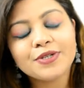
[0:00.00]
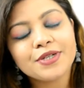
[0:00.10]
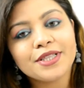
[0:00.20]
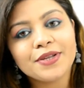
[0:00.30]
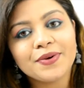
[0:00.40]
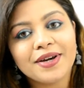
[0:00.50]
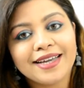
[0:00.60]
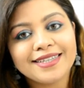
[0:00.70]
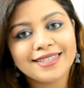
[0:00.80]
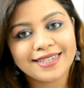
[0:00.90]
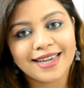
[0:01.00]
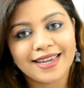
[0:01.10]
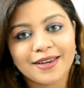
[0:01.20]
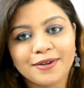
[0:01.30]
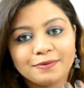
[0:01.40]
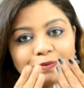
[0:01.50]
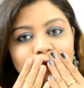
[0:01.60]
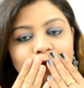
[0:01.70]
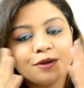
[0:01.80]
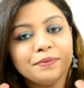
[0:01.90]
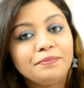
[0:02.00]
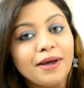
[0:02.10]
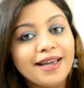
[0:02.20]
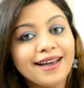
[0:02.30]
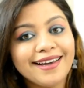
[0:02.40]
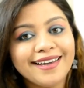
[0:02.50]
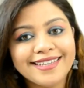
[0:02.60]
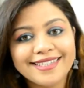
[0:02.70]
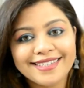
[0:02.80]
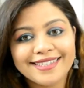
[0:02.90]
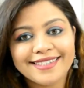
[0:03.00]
Till then, you guys take care. Bye guys.